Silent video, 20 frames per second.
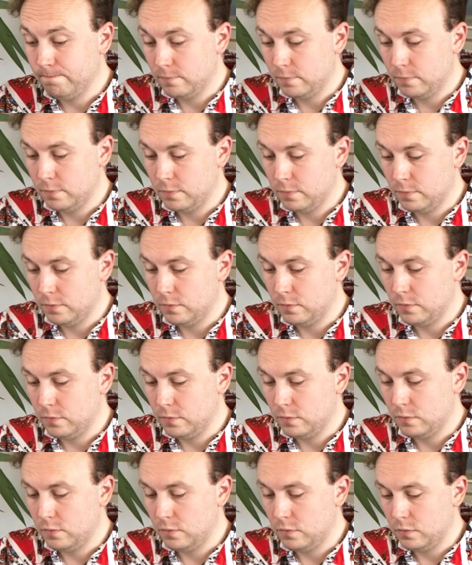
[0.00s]

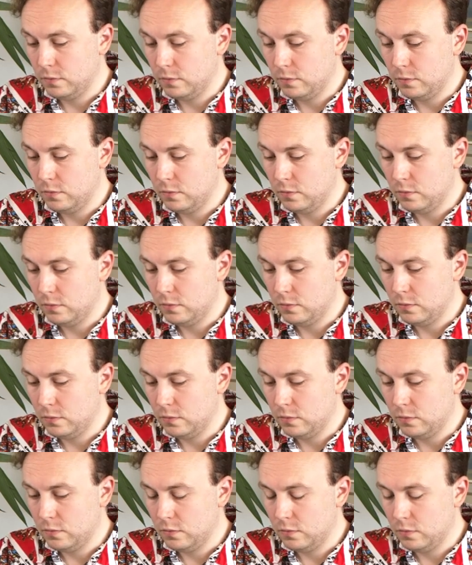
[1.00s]

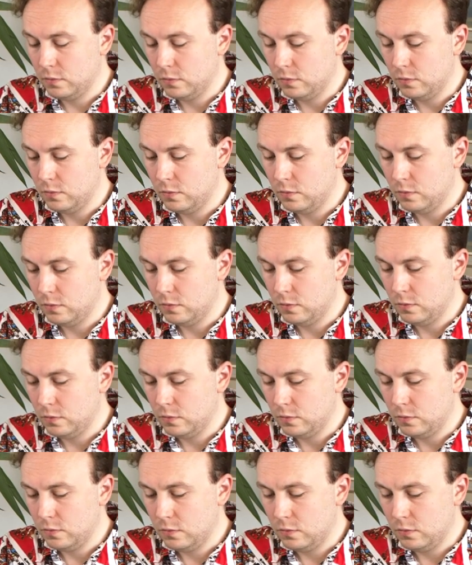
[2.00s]

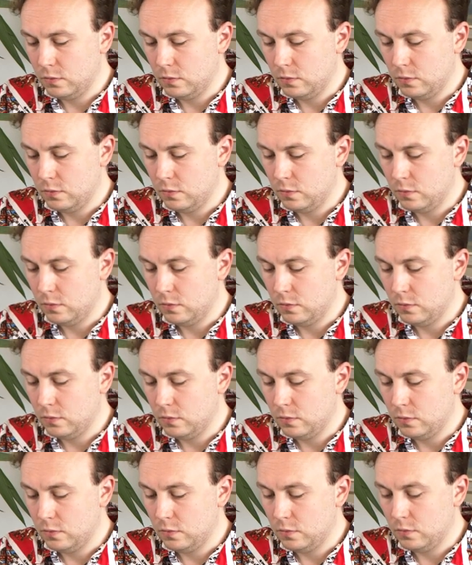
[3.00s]

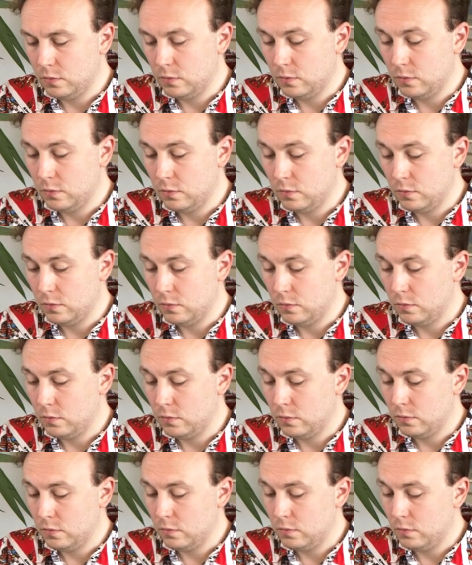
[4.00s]

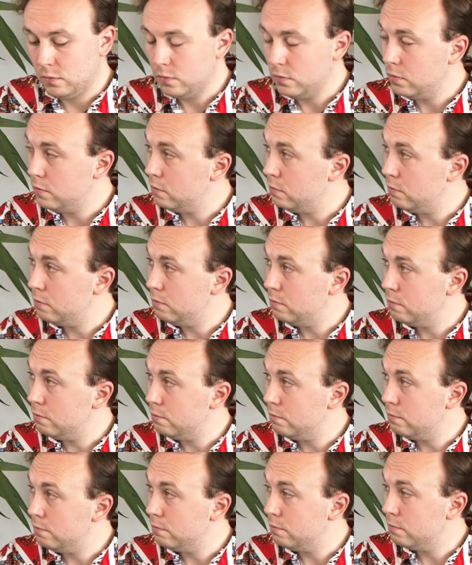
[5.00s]

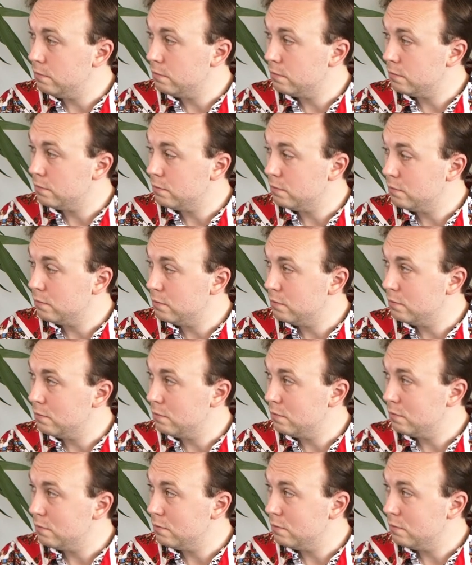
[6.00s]

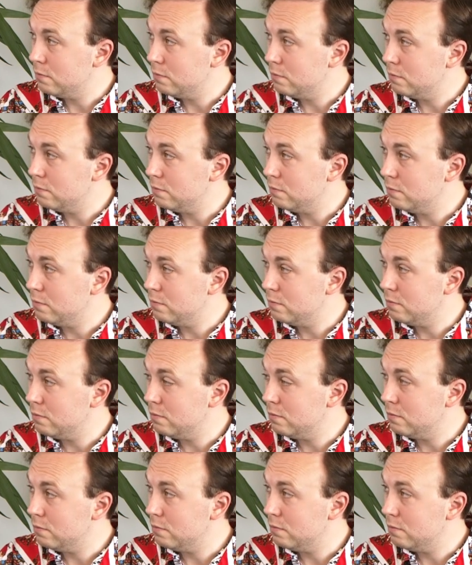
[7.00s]
This person isn't speaking.